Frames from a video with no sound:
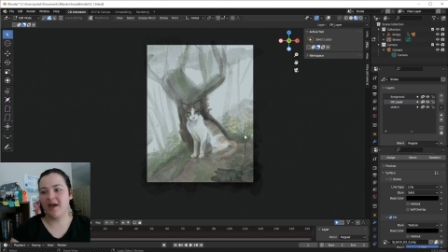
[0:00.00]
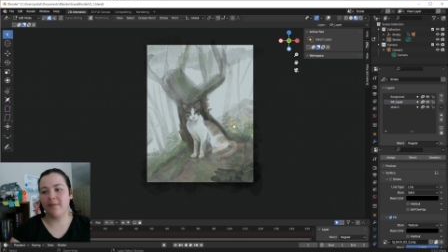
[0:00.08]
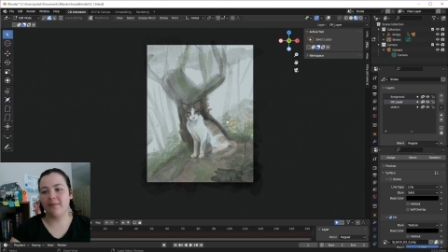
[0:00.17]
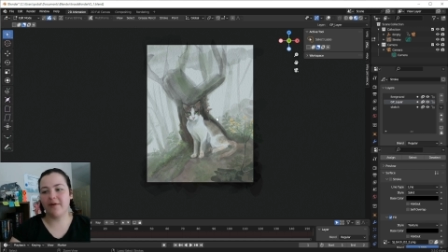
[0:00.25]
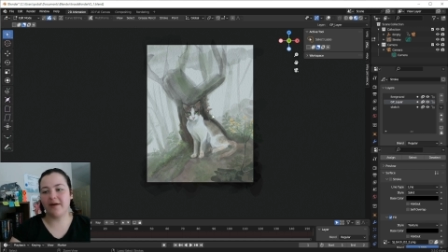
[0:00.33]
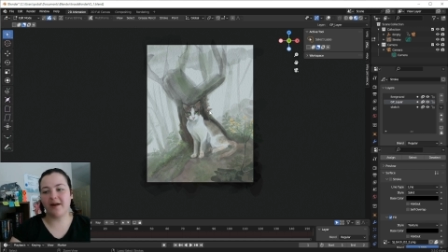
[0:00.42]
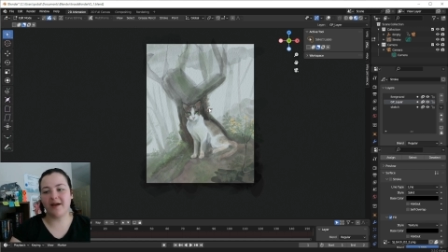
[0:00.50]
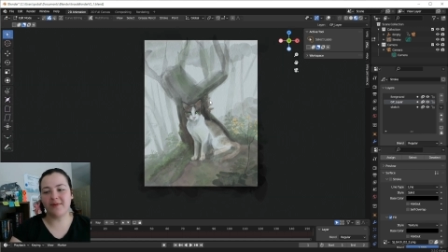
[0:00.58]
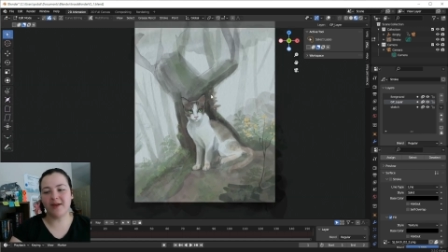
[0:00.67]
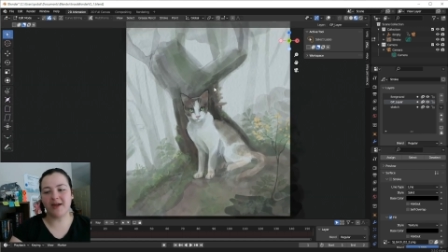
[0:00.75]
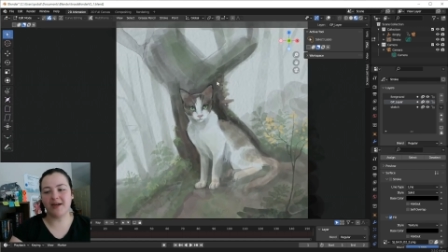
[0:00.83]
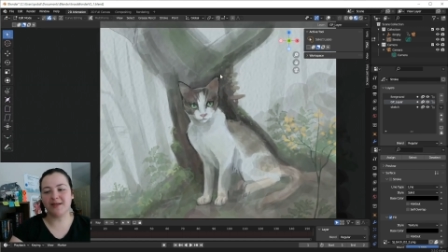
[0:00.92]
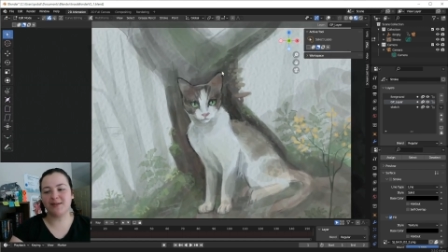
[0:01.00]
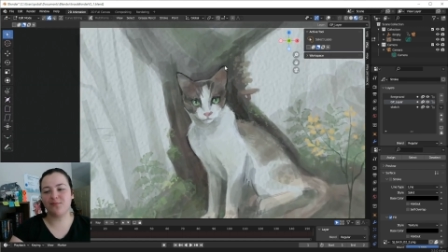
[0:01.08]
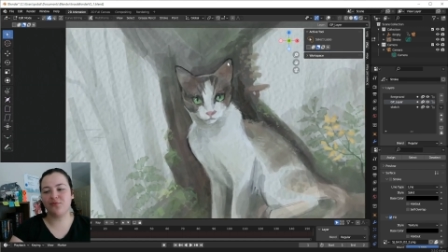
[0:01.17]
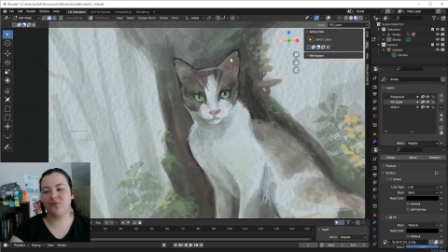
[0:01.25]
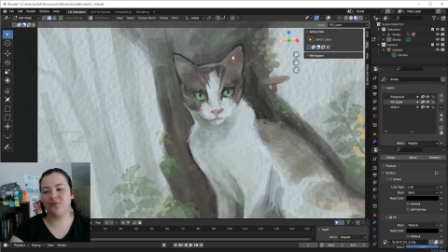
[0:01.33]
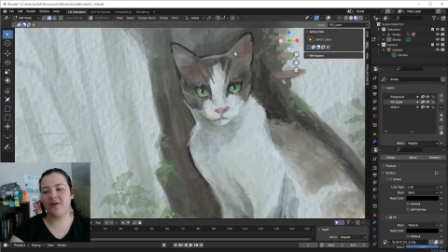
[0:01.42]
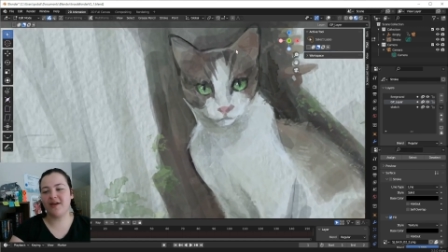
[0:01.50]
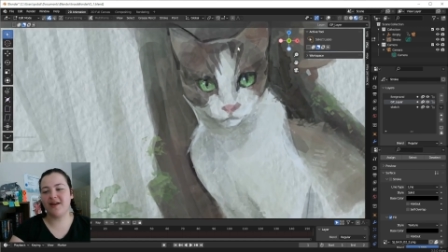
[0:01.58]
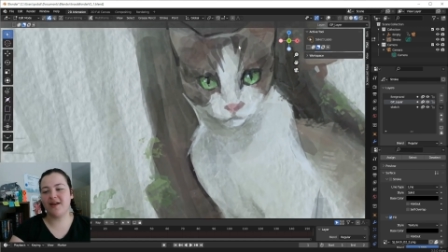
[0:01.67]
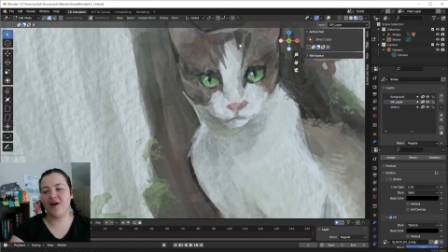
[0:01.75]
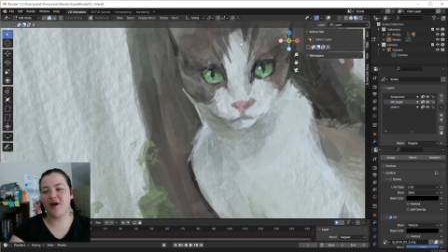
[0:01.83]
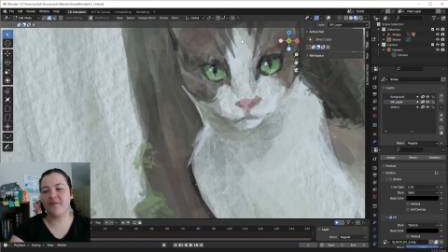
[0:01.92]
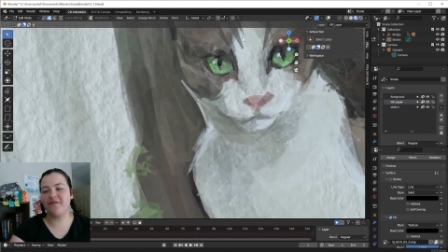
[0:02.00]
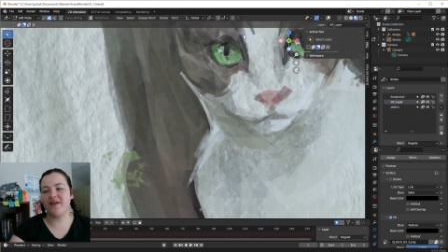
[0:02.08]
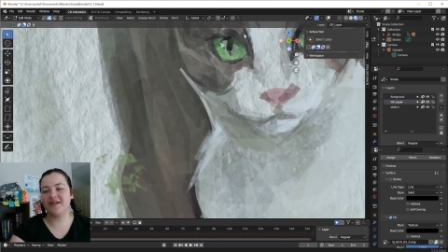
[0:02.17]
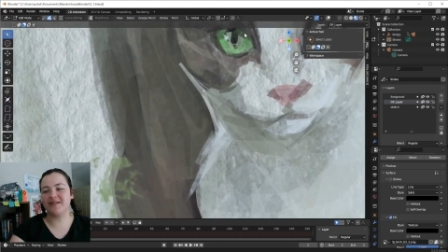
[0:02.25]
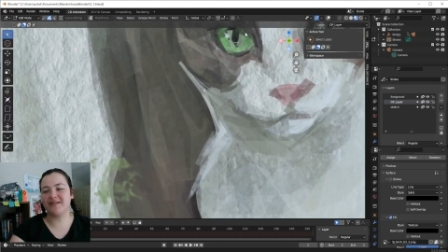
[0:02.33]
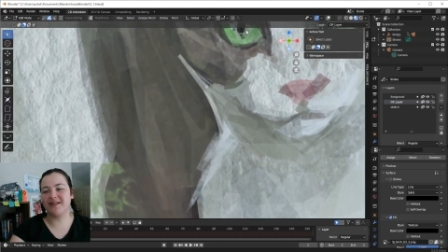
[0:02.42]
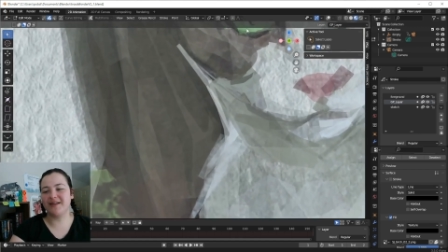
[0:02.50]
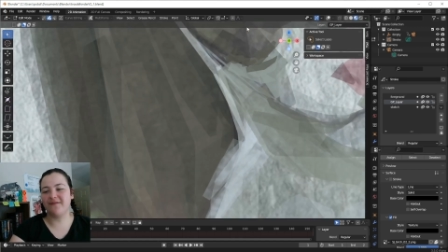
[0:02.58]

but I mean it's pretty obviously